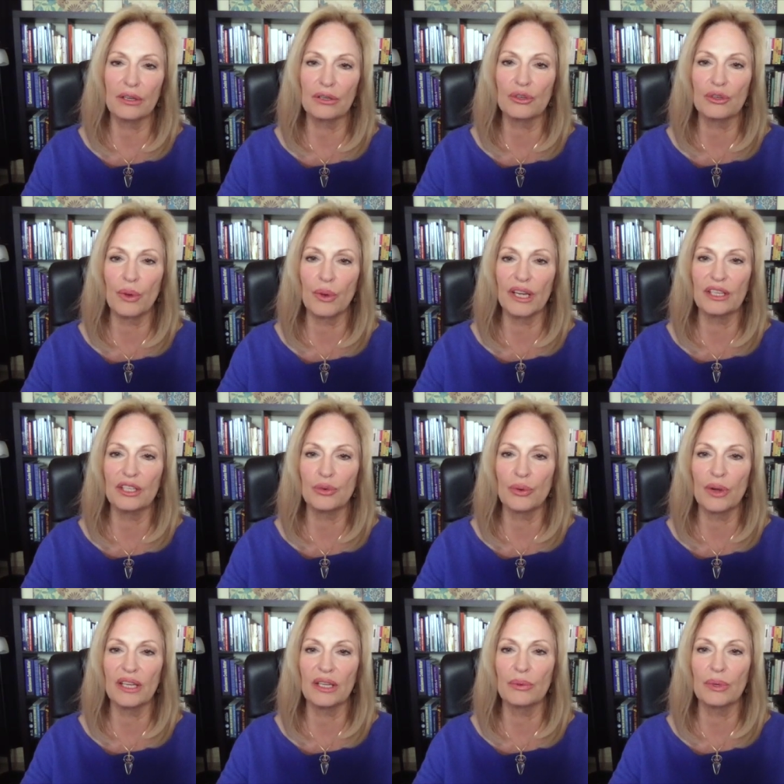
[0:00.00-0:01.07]

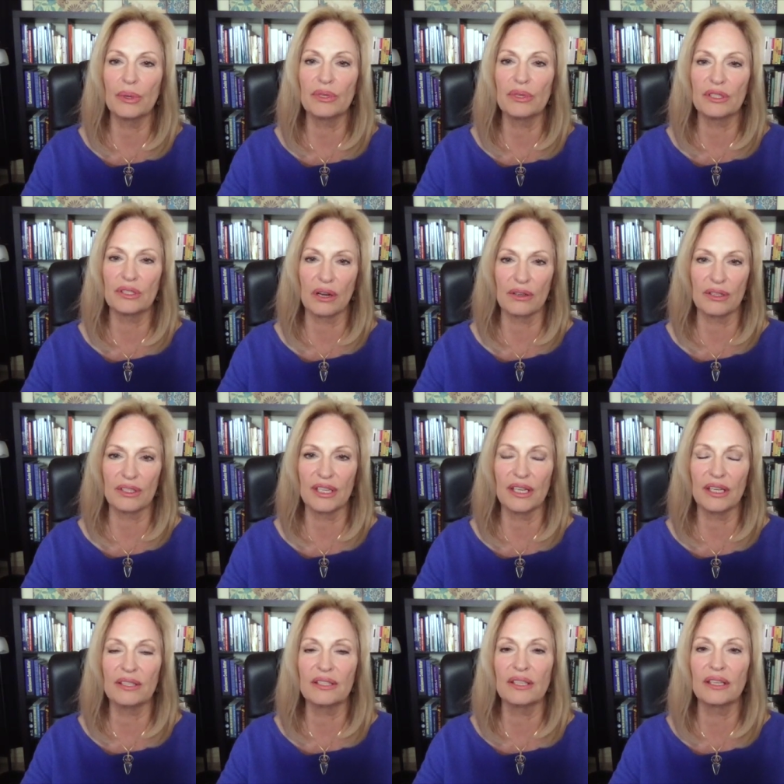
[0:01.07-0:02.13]
2020, we would start
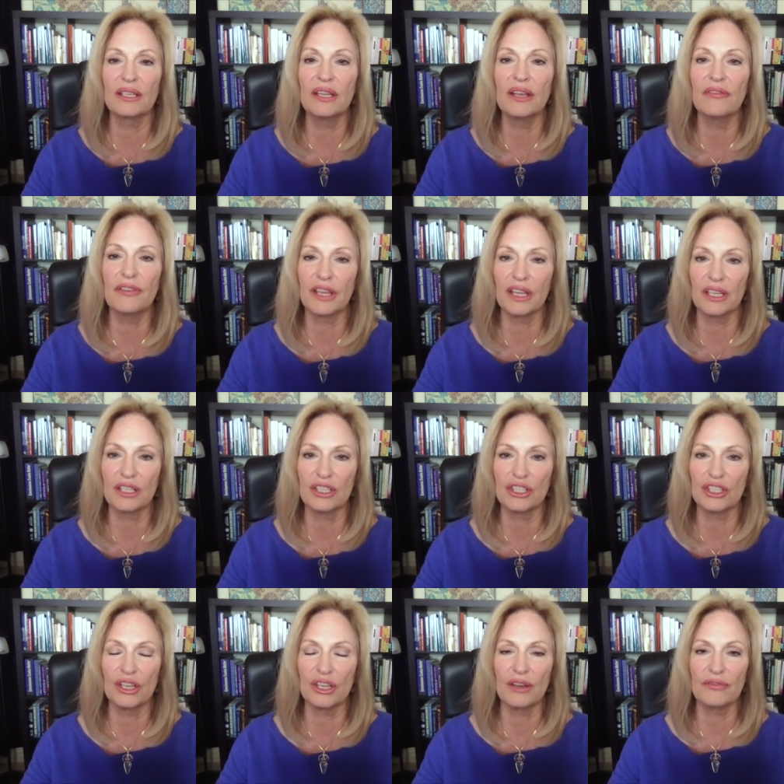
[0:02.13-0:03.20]
seeing significant
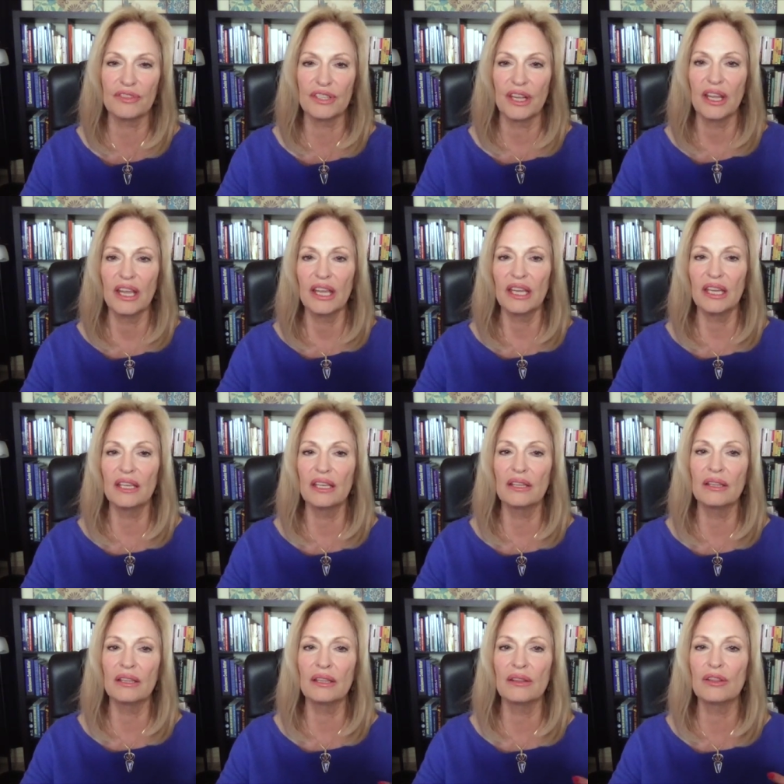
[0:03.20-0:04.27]
shifts
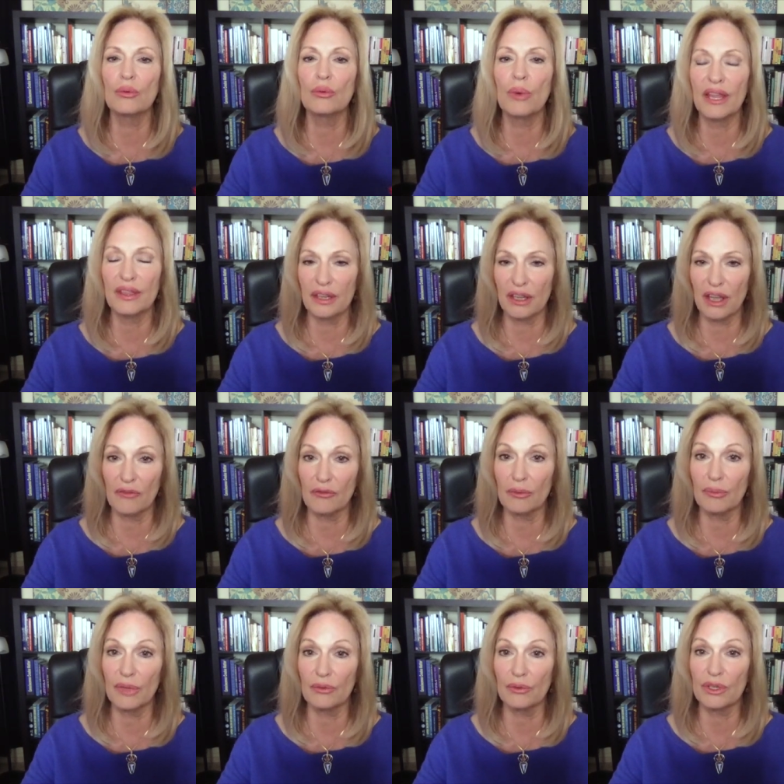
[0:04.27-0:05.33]
in the way the
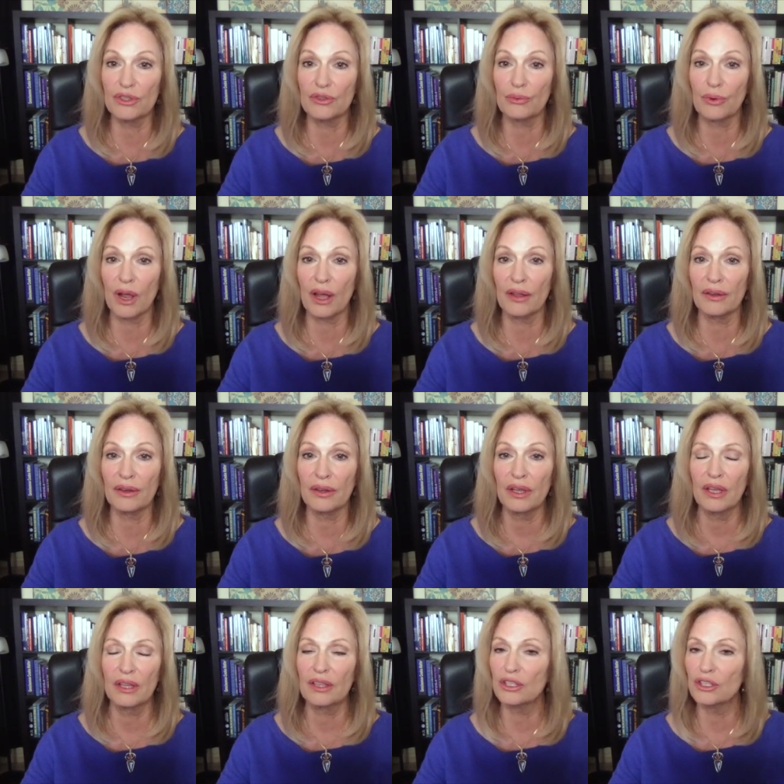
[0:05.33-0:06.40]
government was run.
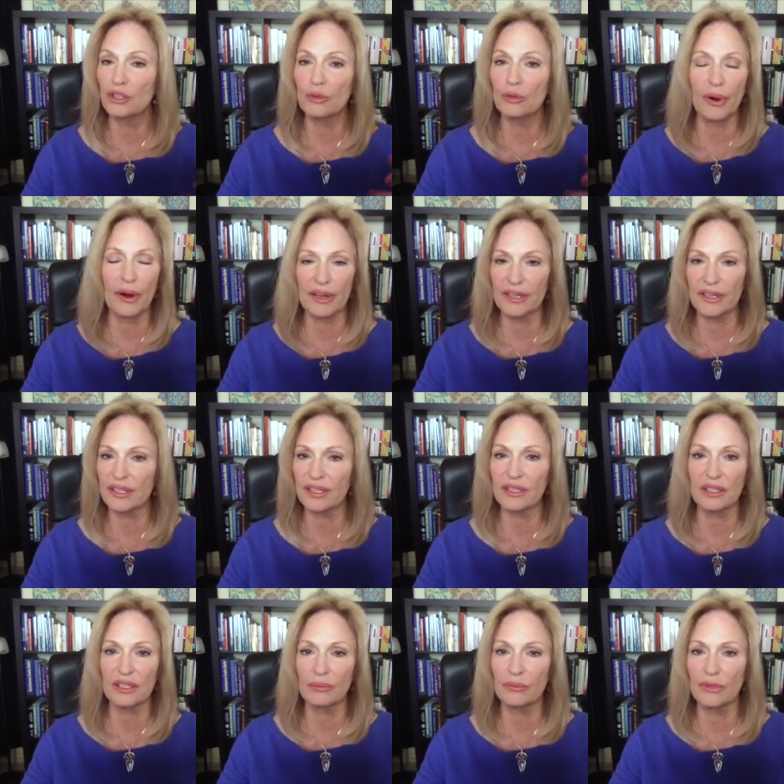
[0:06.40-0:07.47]
The two party
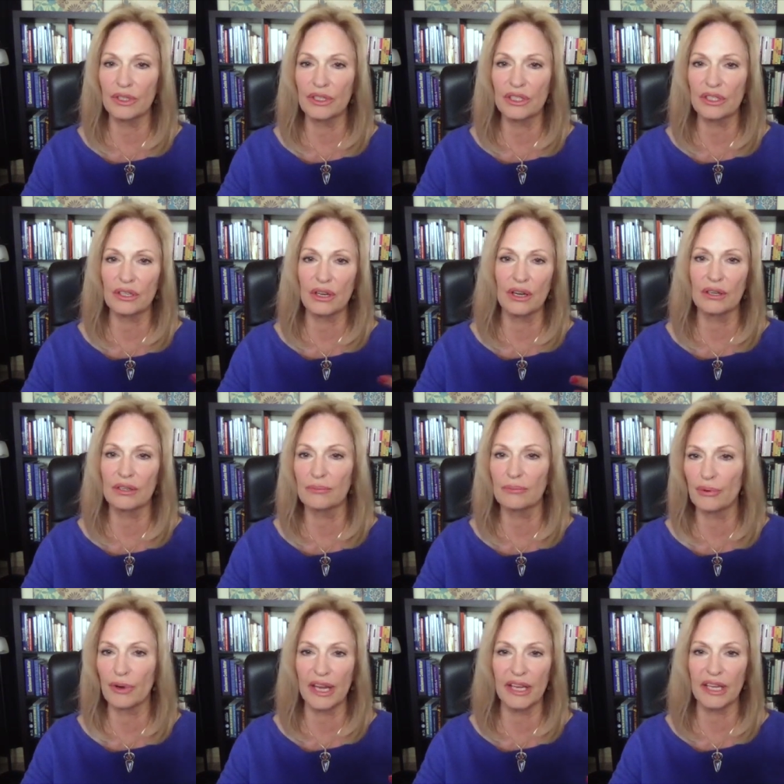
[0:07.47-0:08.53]
system would start
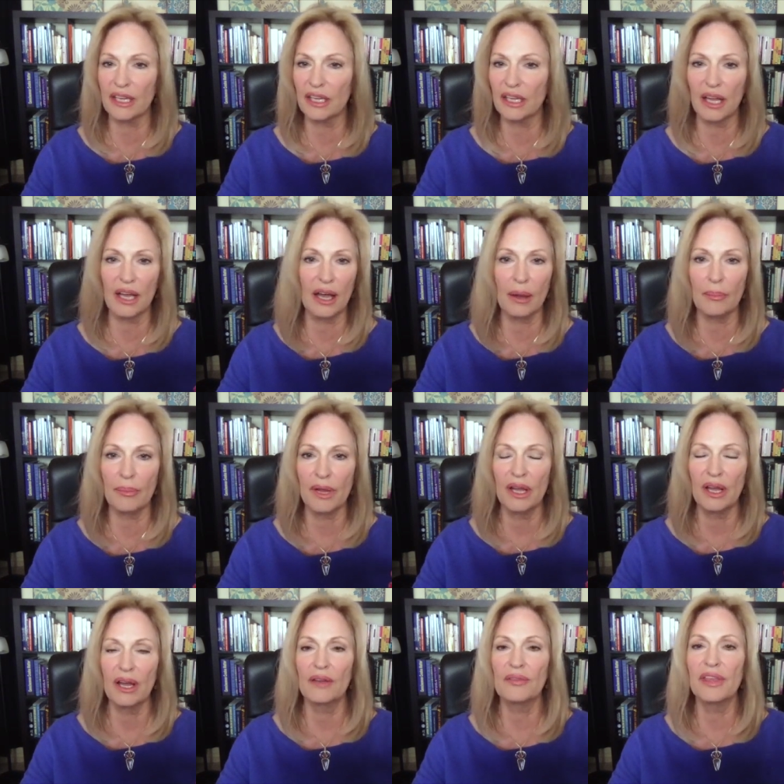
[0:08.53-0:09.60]
breaking up,
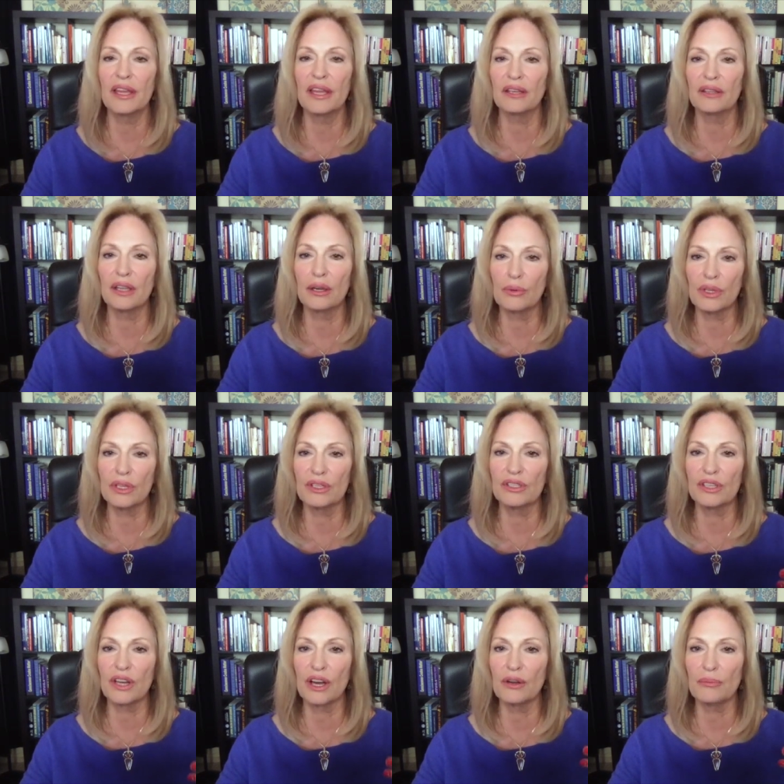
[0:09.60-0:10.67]
that there would
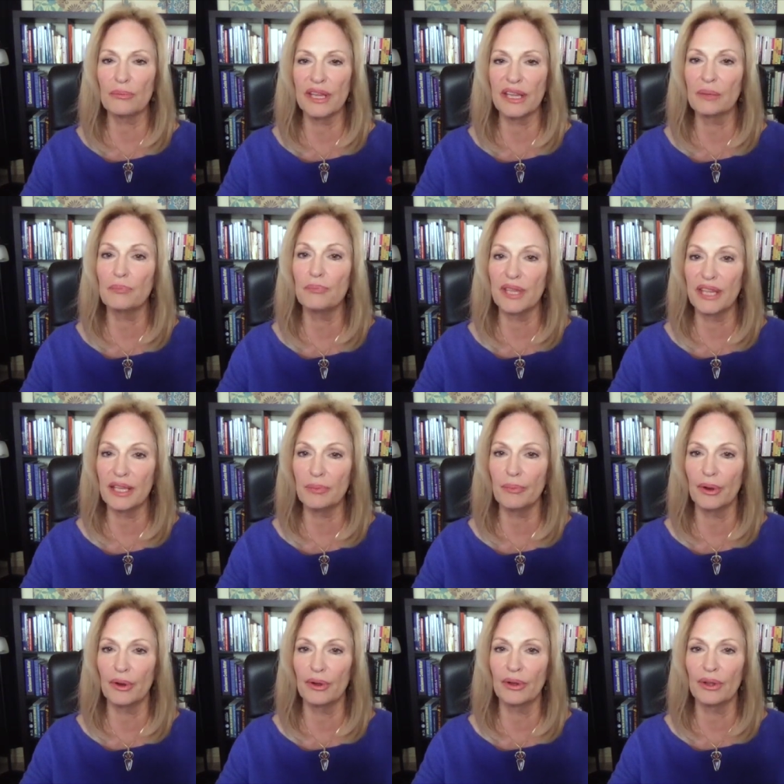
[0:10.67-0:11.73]
start being
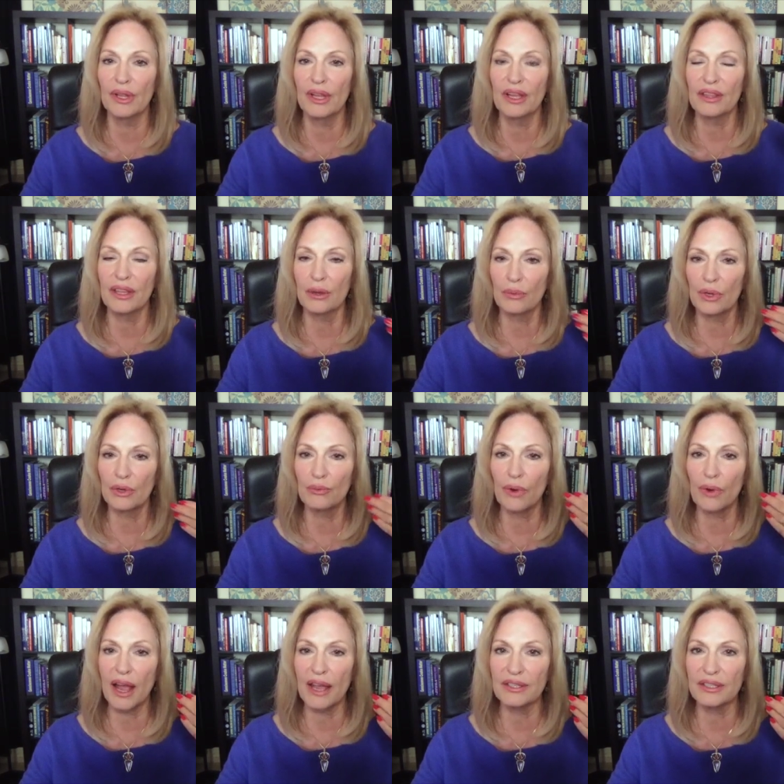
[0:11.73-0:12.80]
people that would
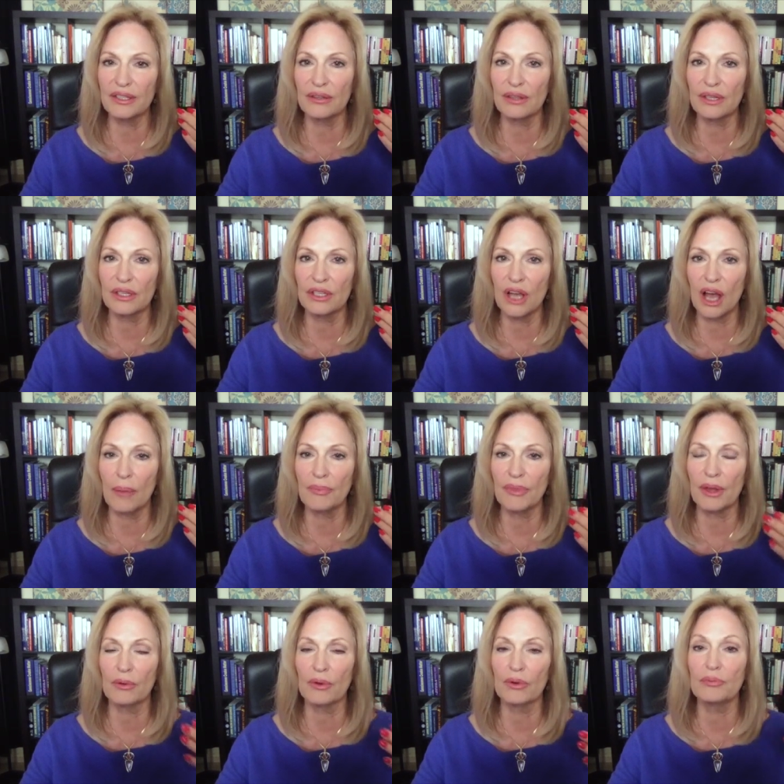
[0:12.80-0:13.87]
rise to the top
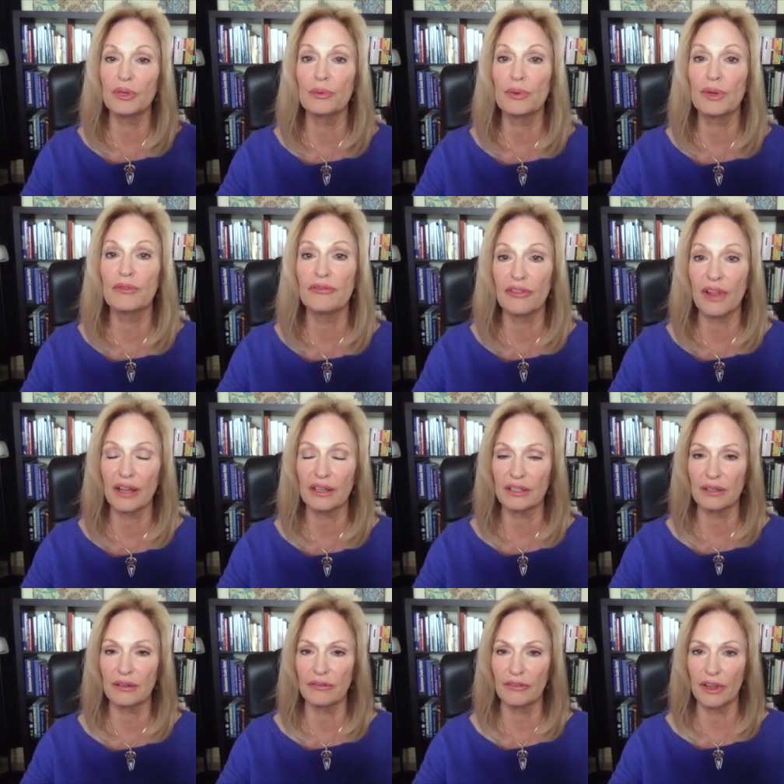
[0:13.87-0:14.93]
that would be
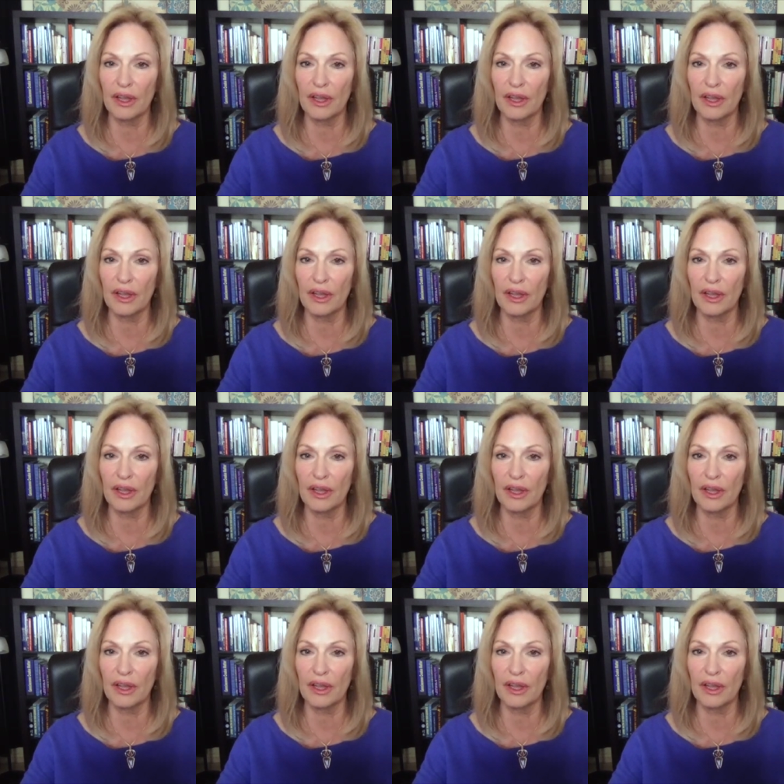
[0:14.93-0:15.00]
reflective